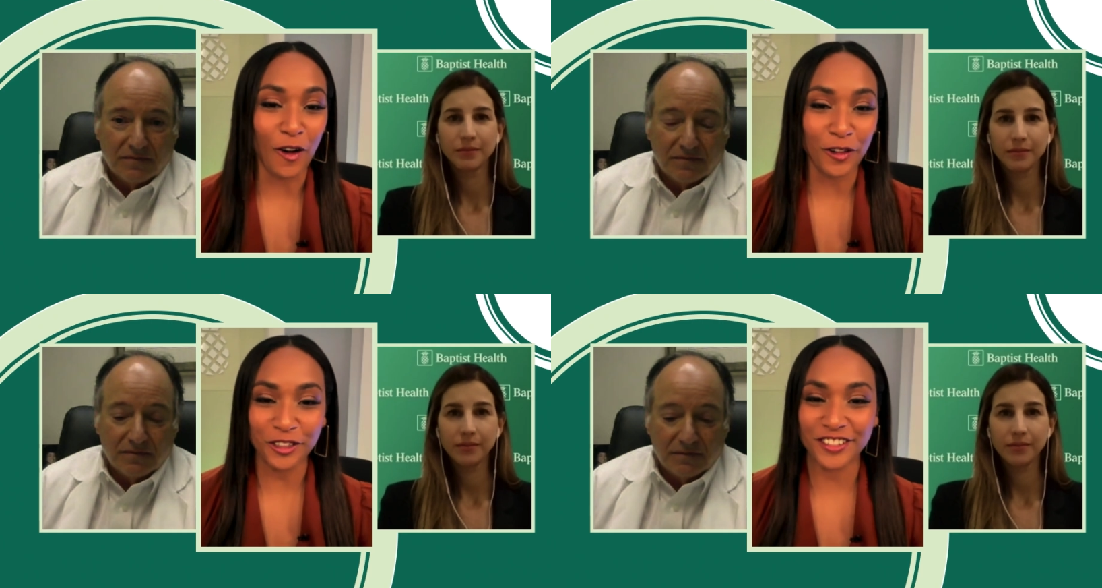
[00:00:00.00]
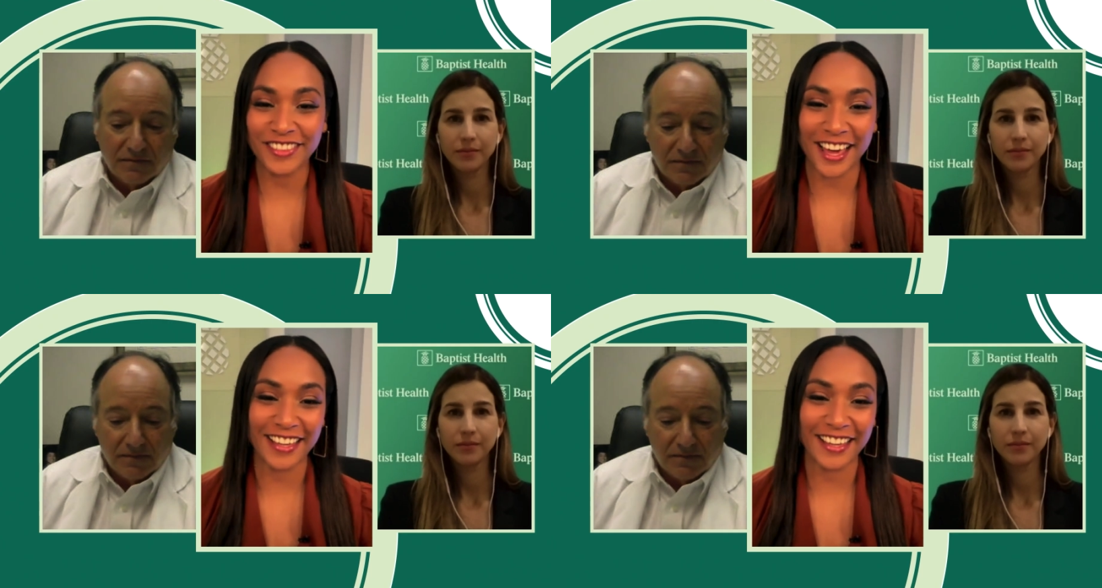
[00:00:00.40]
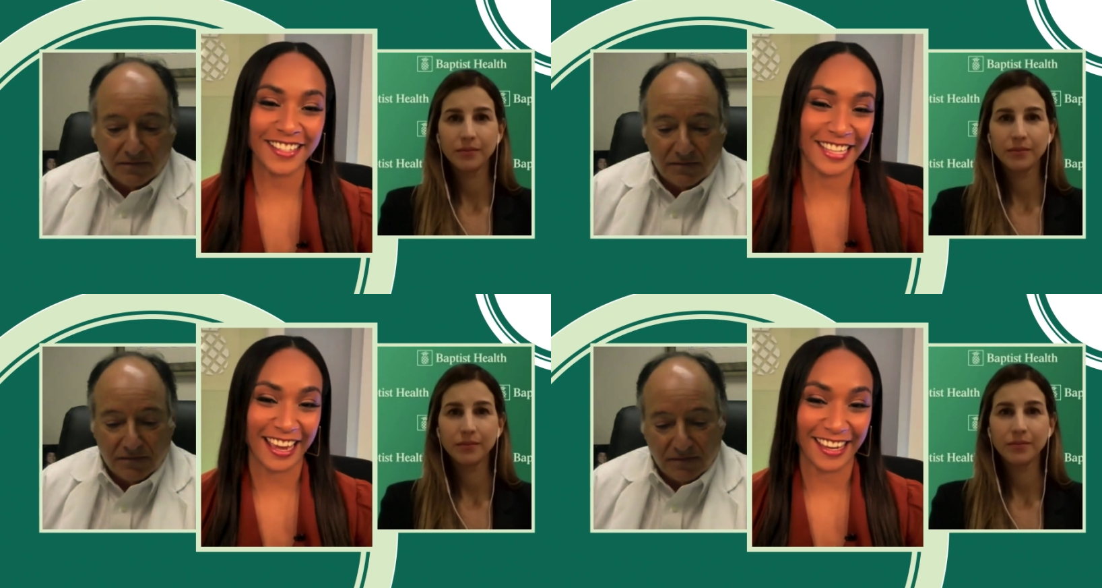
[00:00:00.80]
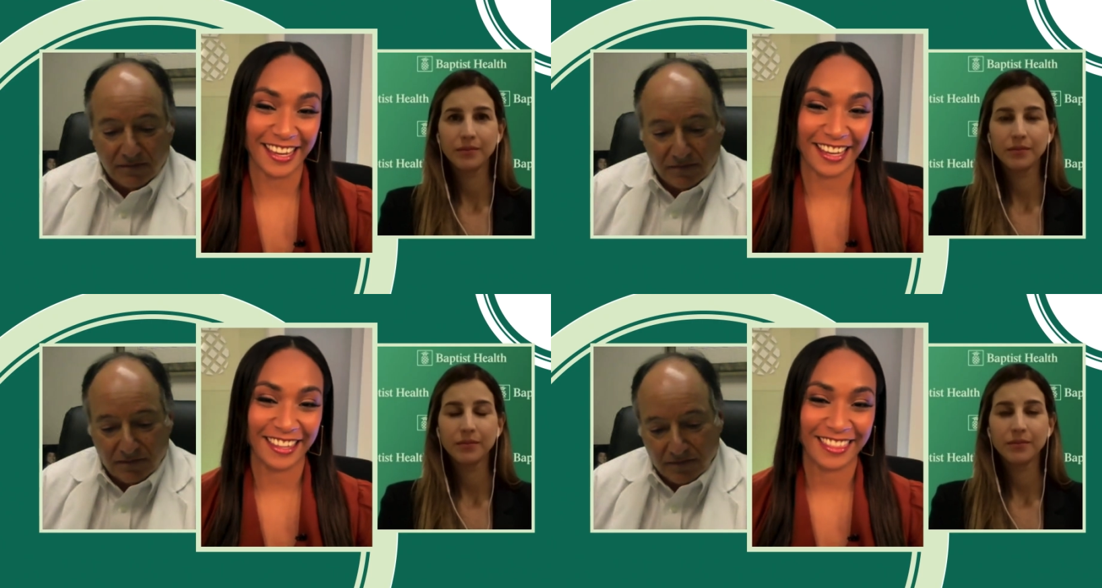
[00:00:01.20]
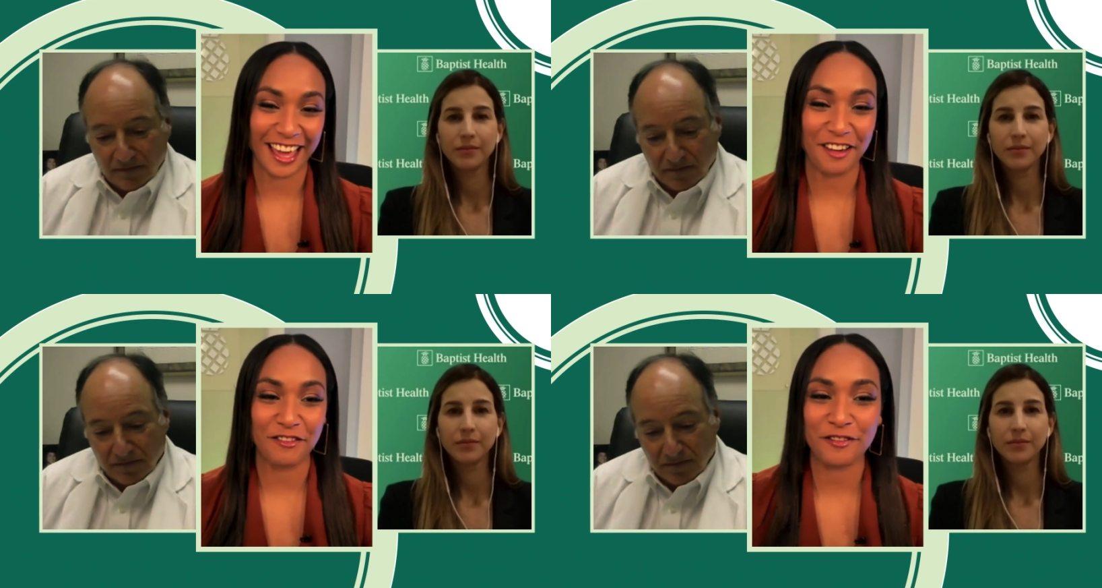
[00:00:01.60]
Speaker 1: all heard that saying
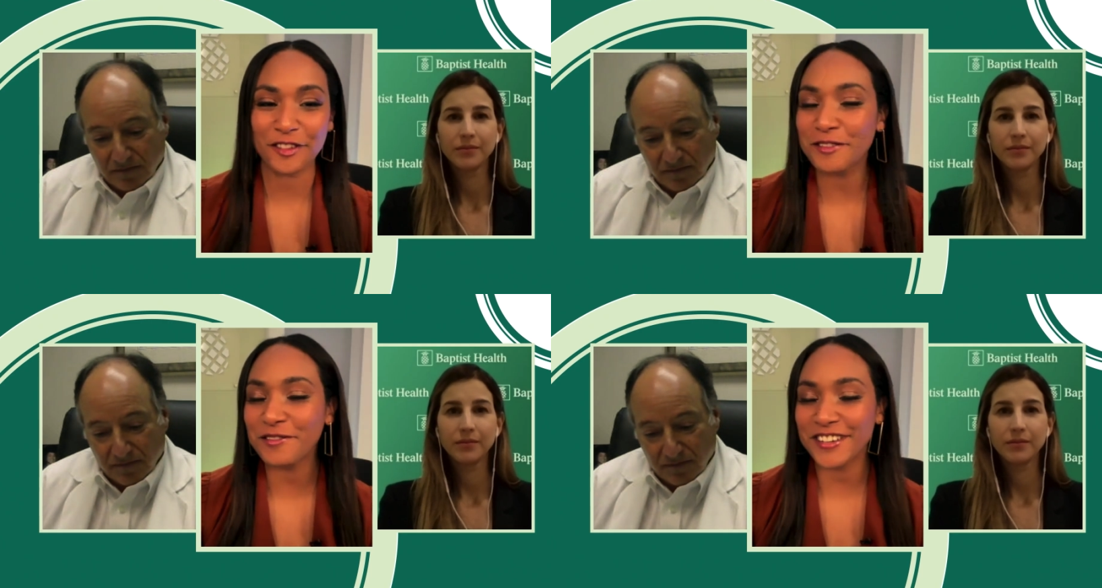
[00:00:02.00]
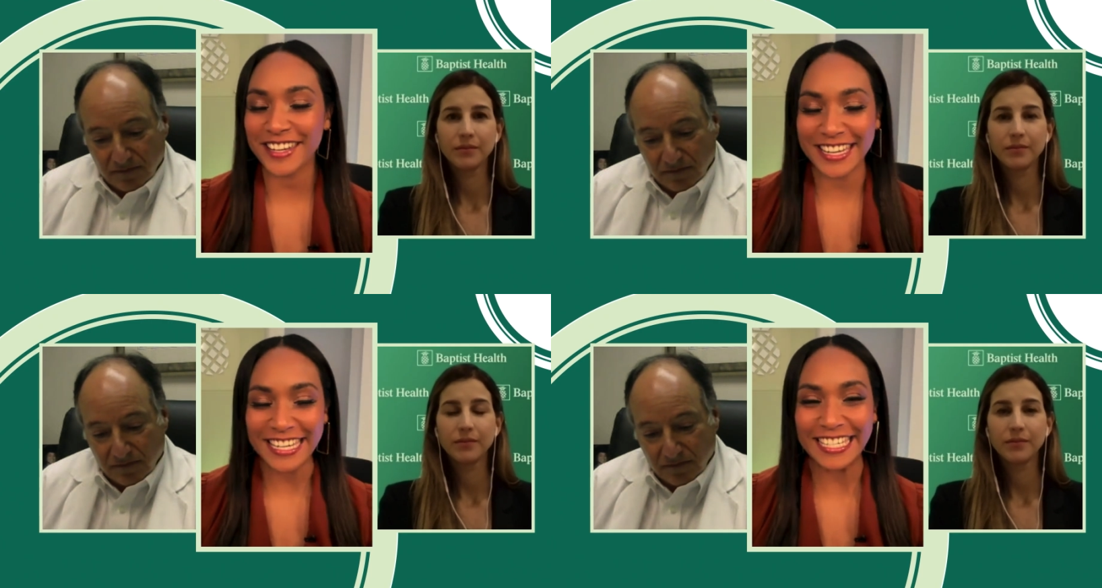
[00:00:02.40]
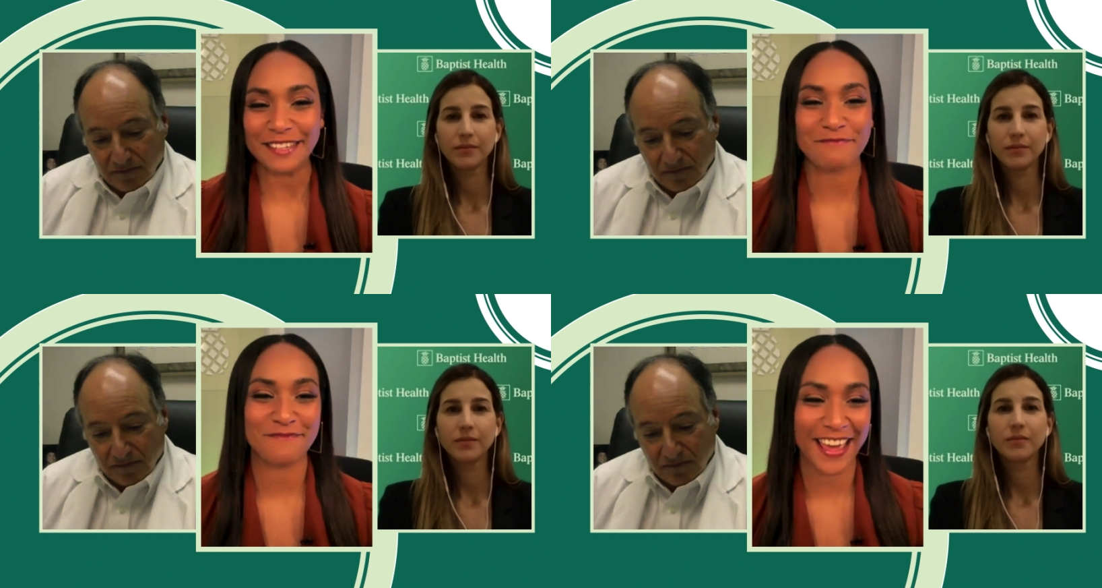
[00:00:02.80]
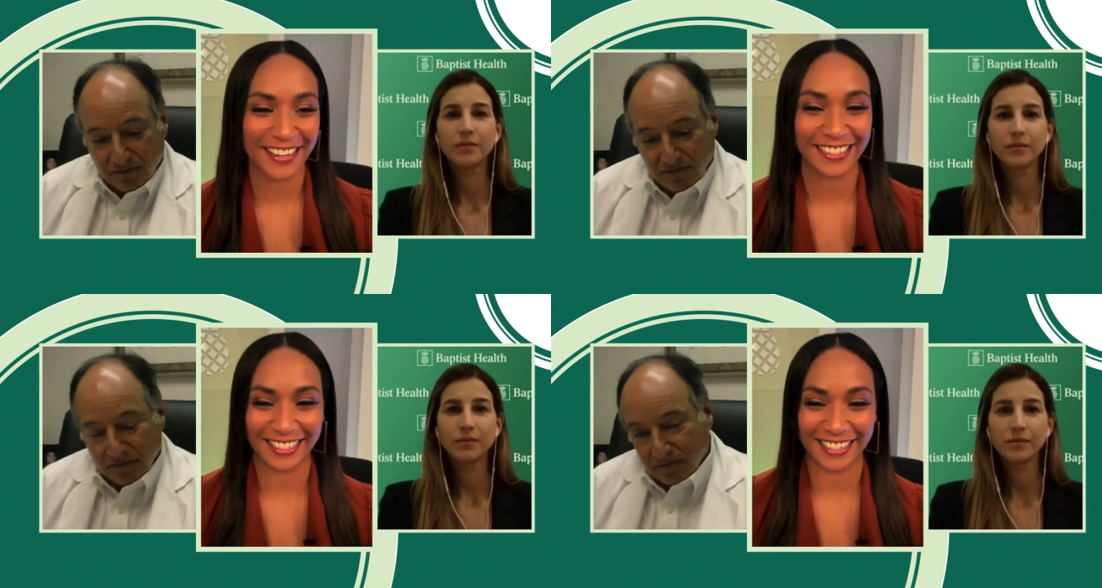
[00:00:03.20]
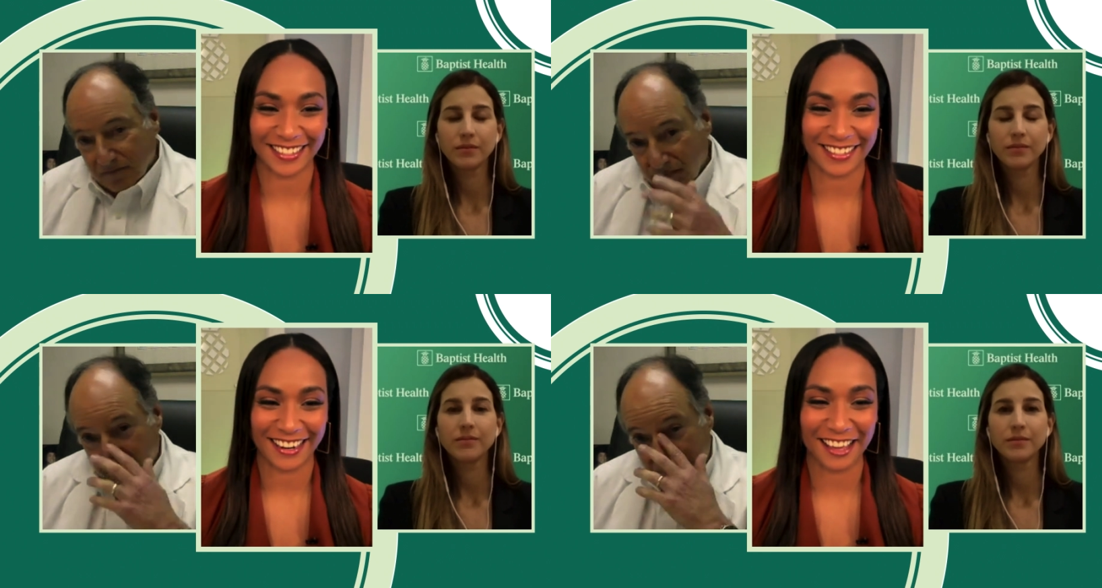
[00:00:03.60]
that food is
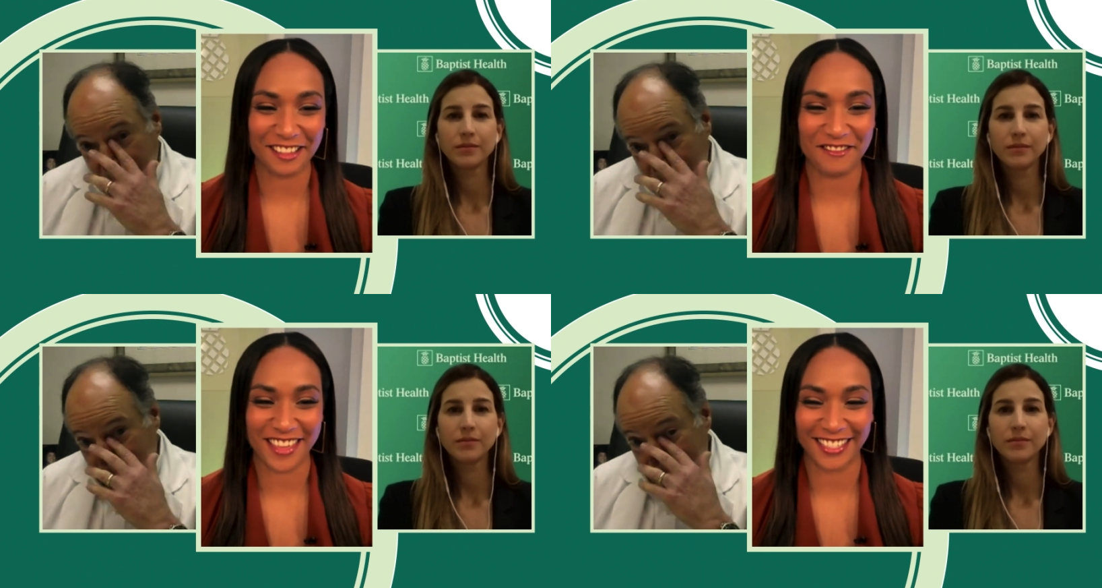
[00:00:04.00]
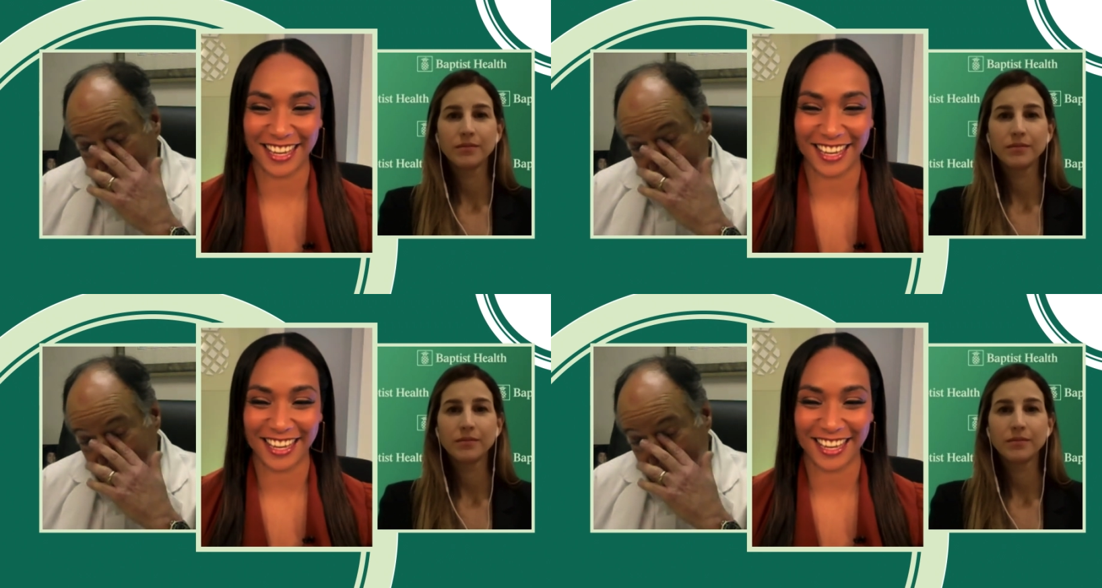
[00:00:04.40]
medicine. I love that